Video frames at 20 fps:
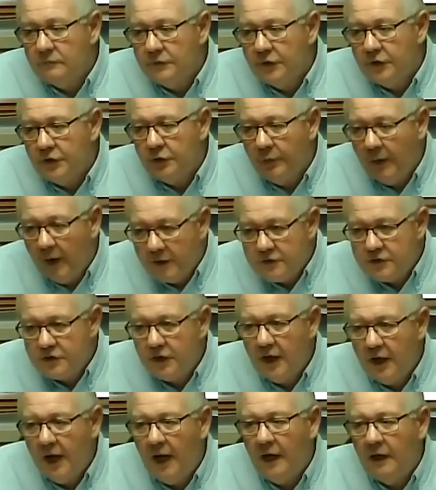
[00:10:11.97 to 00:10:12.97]
you
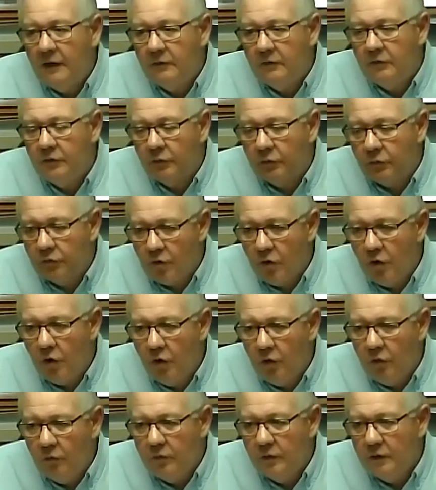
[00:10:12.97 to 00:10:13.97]
educate, you
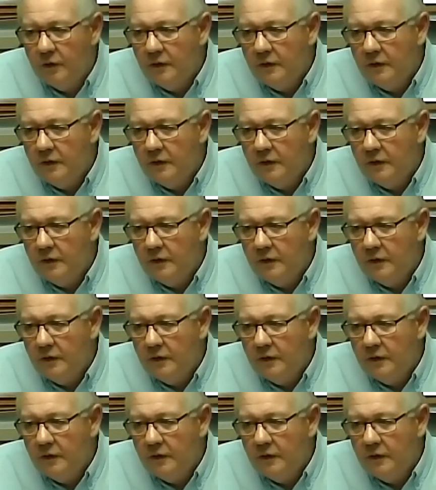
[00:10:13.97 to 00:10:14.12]
grow